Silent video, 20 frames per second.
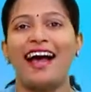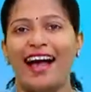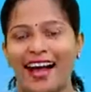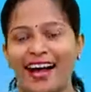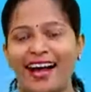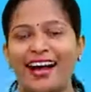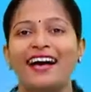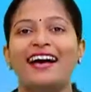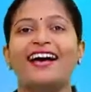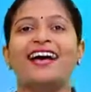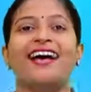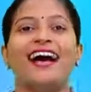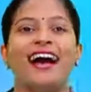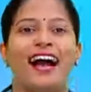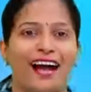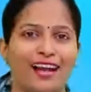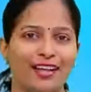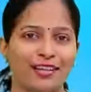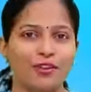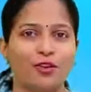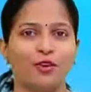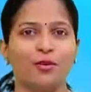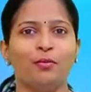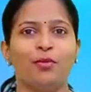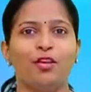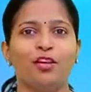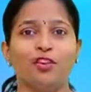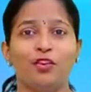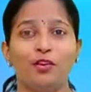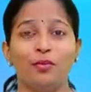ah, ants on
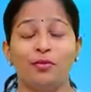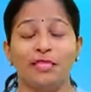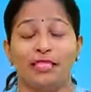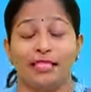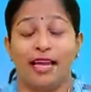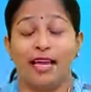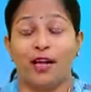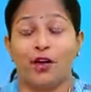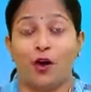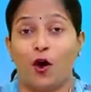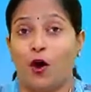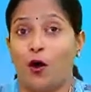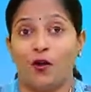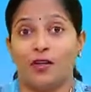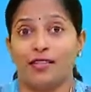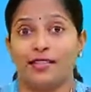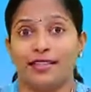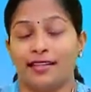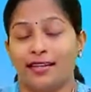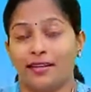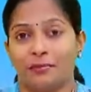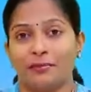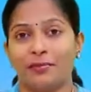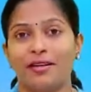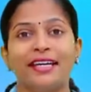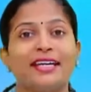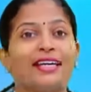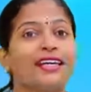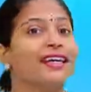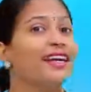my arm. They're causing
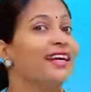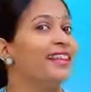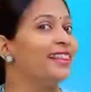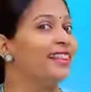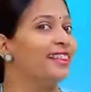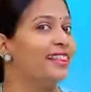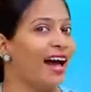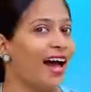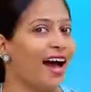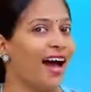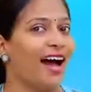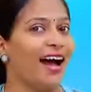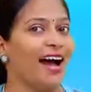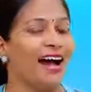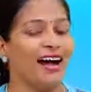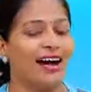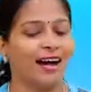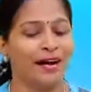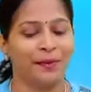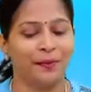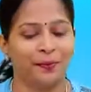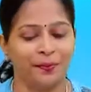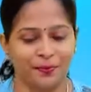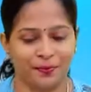me alarm.